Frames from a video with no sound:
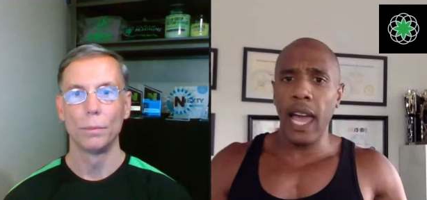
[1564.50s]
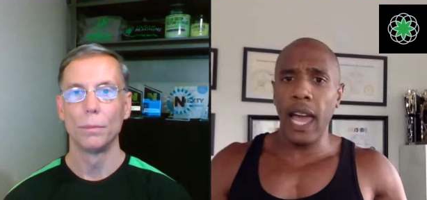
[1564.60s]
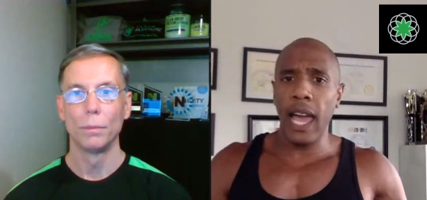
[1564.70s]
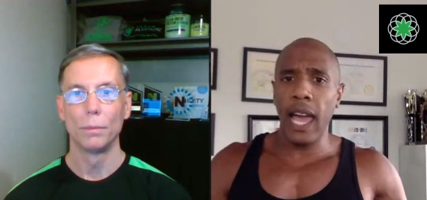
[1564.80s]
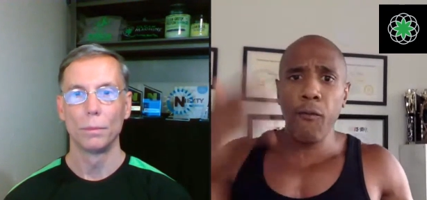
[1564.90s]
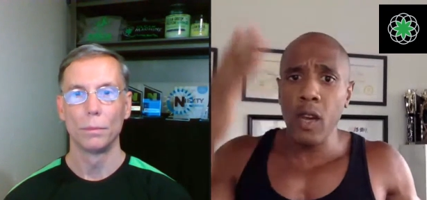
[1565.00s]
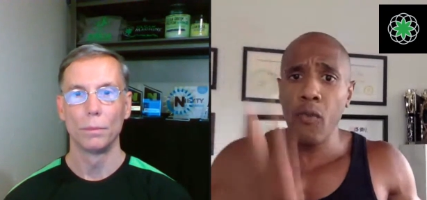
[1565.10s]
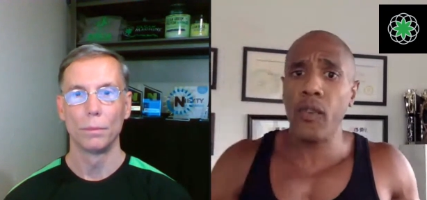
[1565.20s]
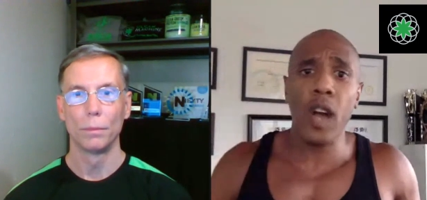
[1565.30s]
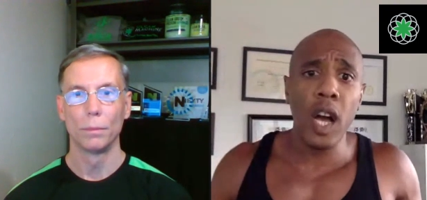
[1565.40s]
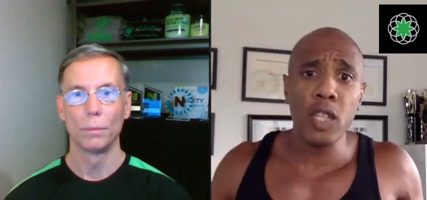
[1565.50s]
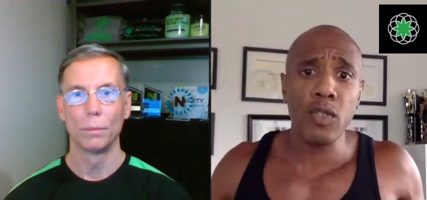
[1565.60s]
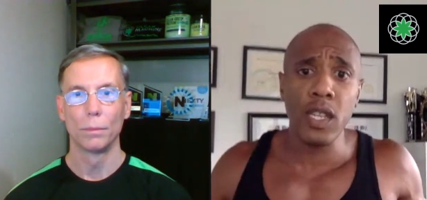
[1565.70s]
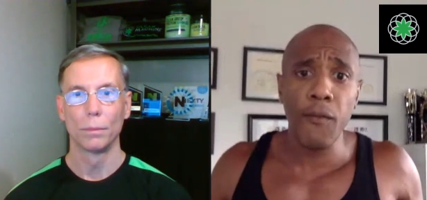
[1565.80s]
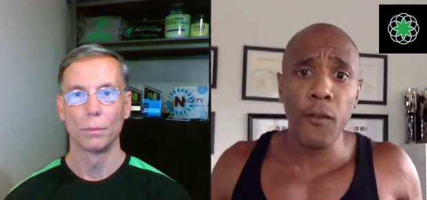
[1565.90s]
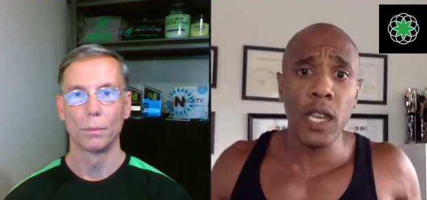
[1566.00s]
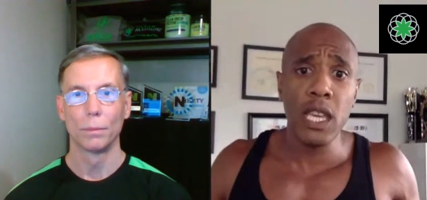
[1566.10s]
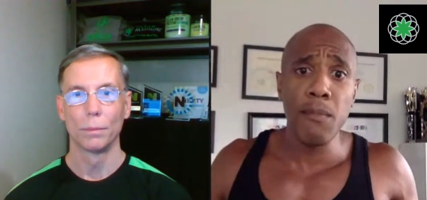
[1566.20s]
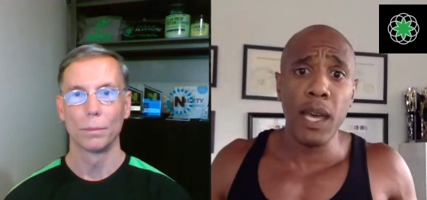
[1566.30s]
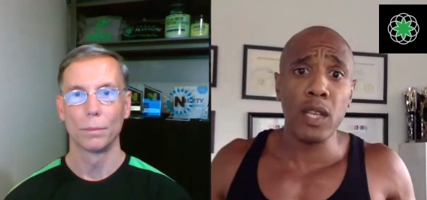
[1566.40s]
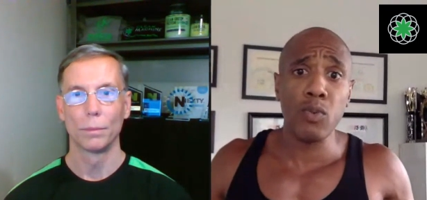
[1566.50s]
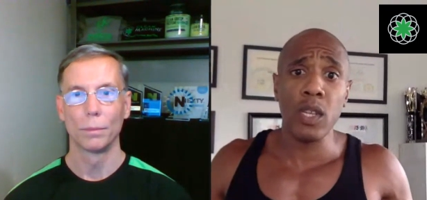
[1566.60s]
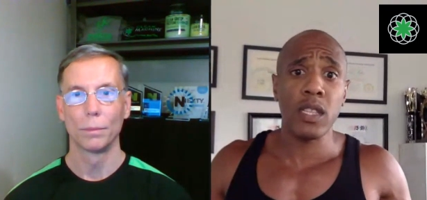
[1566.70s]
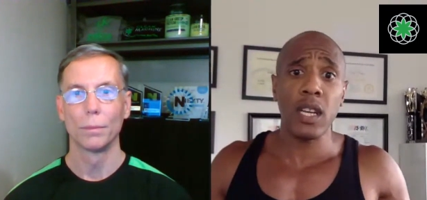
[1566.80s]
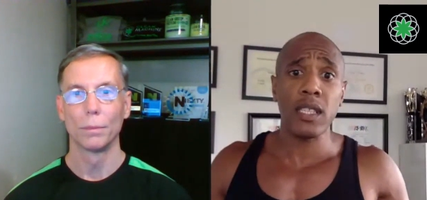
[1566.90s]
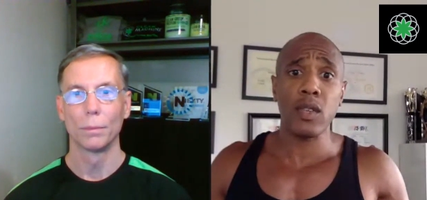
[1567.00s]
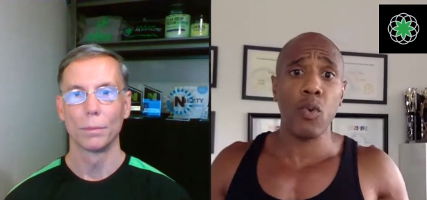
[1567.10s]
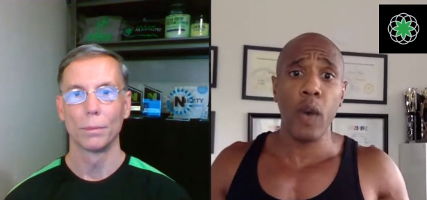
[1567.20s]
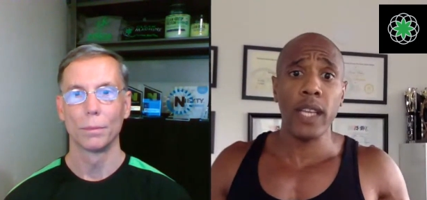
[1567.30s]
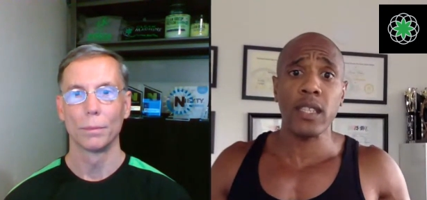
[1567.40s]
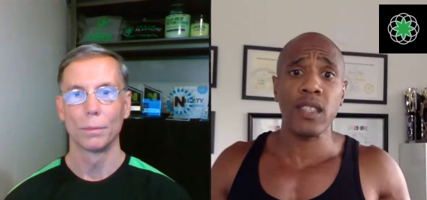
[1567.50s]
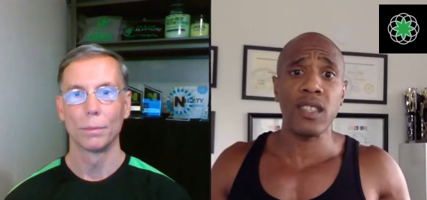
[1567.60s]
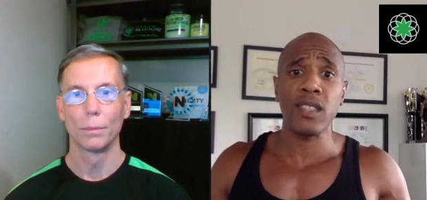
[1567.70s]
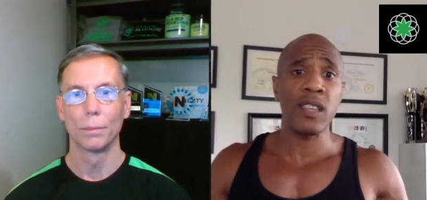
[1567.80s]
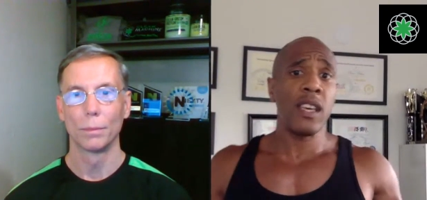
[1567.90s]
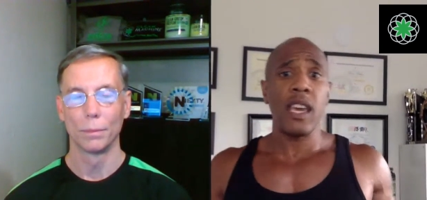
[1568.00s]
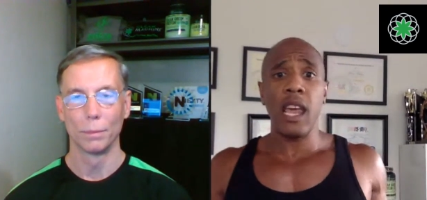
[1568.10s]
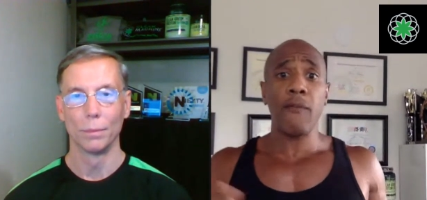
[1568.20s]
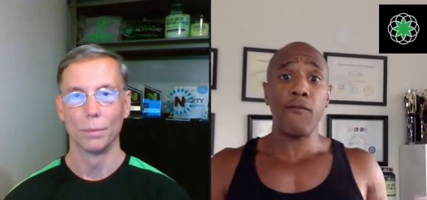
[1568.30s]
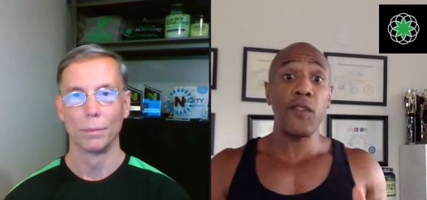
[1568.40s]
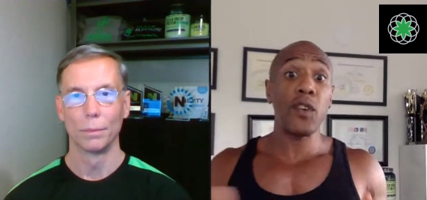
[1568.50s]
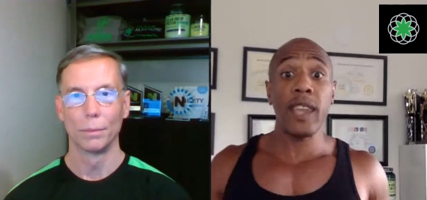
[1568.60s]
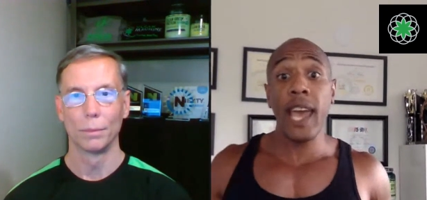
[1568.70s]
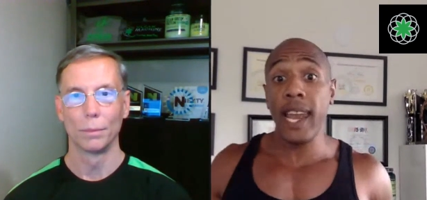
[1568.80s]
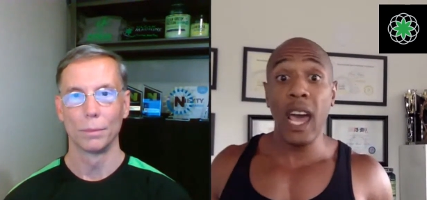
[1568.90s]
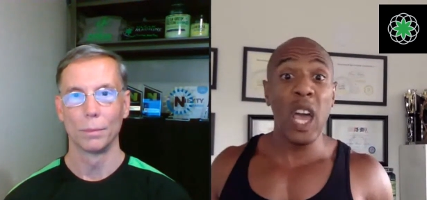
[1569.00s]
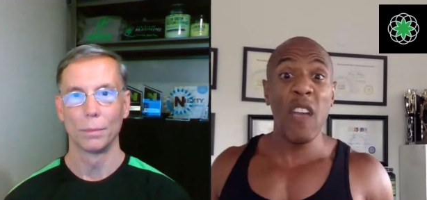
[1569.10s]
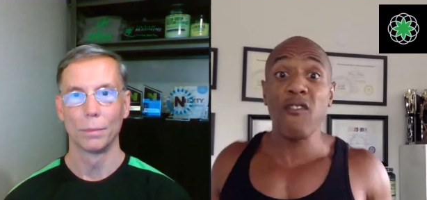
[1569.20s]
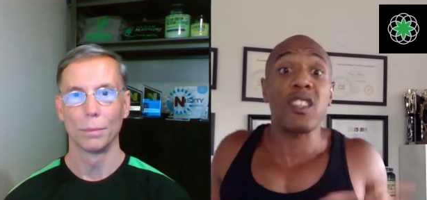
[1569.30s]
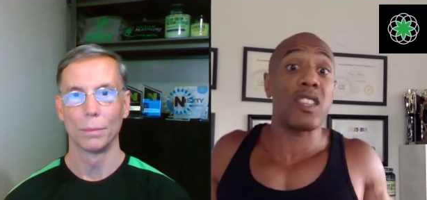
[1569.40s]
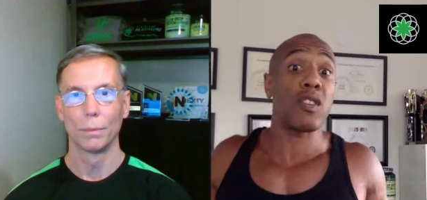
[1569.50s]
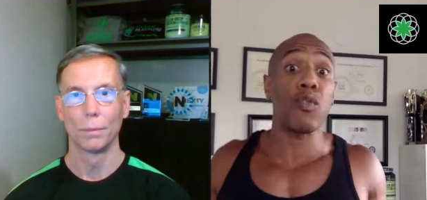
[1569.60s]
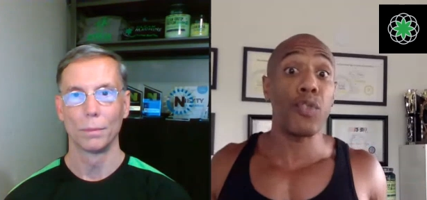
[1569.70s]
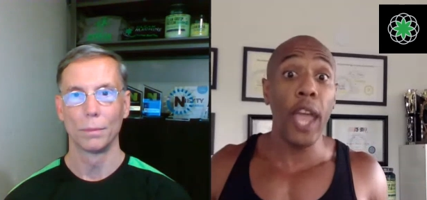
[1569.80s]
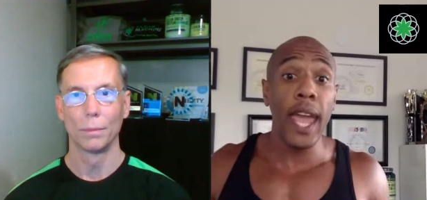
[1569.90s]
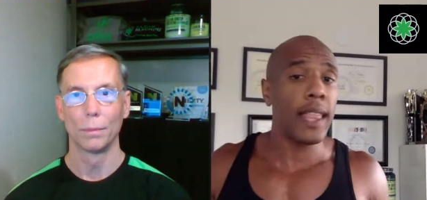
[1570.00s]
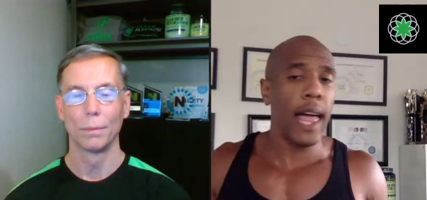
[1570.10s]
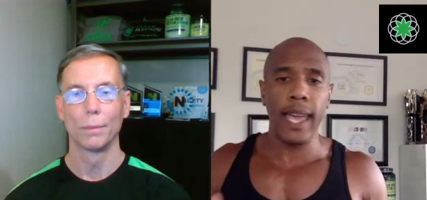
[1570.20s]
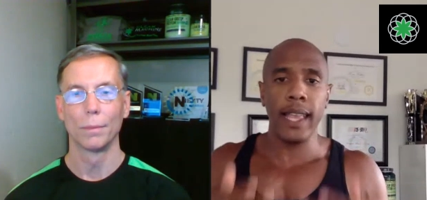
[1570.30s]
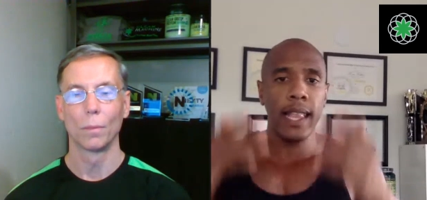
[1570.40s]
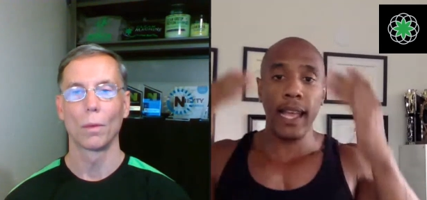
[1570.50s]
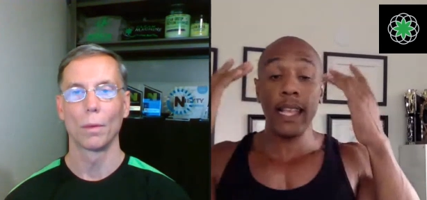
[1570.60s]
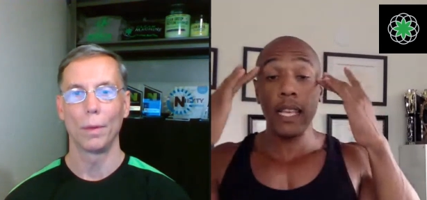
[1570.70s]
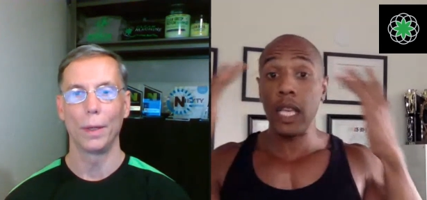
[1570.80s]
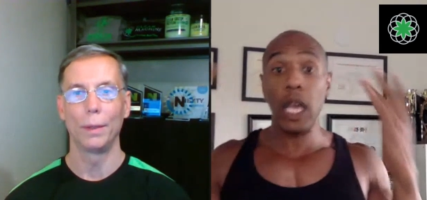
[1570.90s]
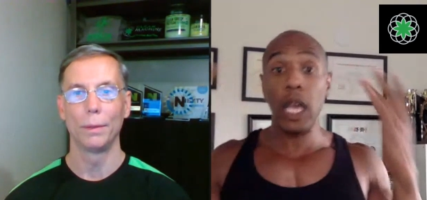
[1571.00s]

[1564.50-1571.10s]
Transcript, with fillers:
Speaker 1: like freaking over a hundred different emails with tons of questions, and I'm filling that out every single day. Like that, right.